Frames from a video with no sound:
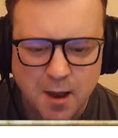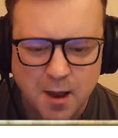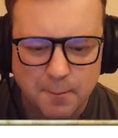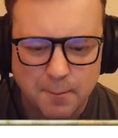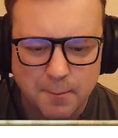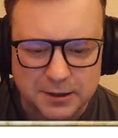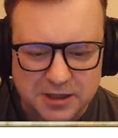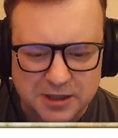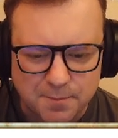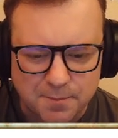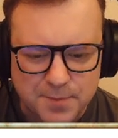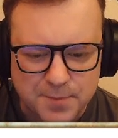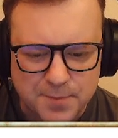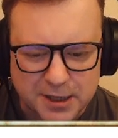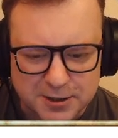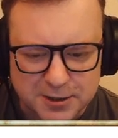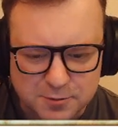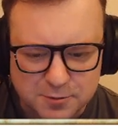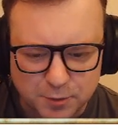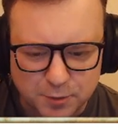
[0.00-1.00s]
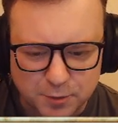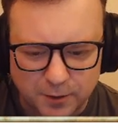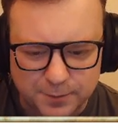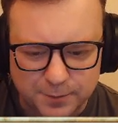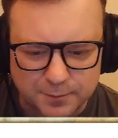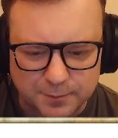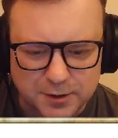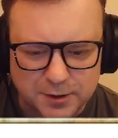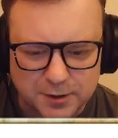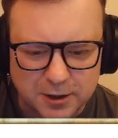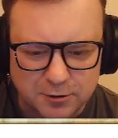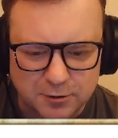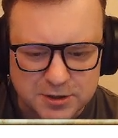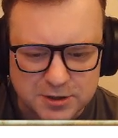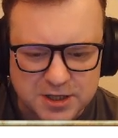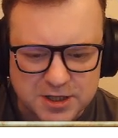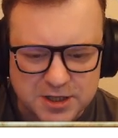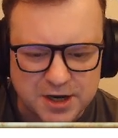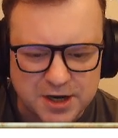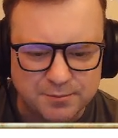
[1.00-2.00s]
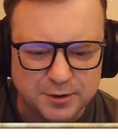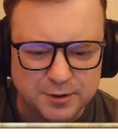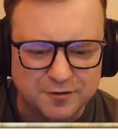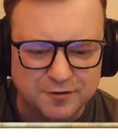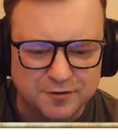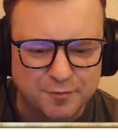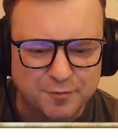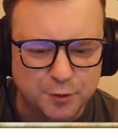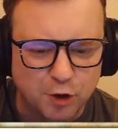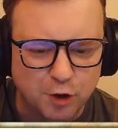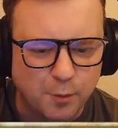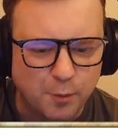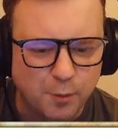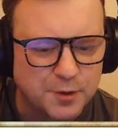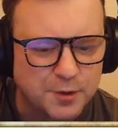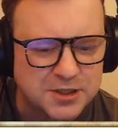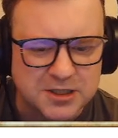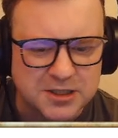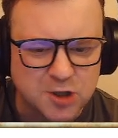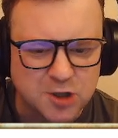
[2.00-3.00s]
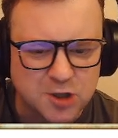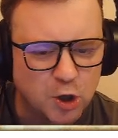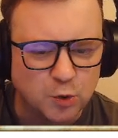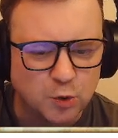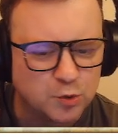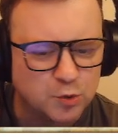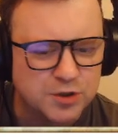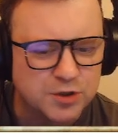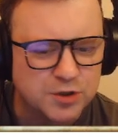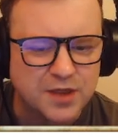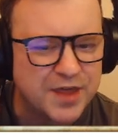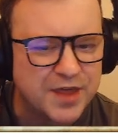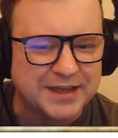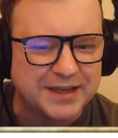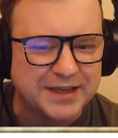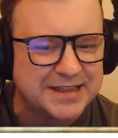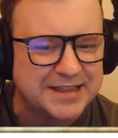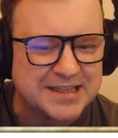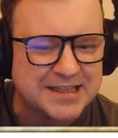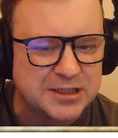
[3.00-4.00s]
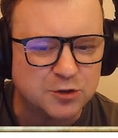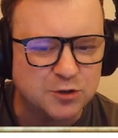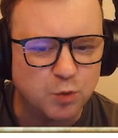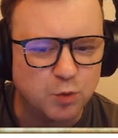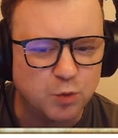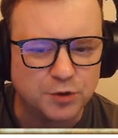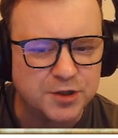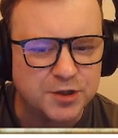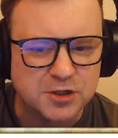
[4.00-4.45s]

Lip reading: But the biggest problem here is the number of properties owned. That isn't what this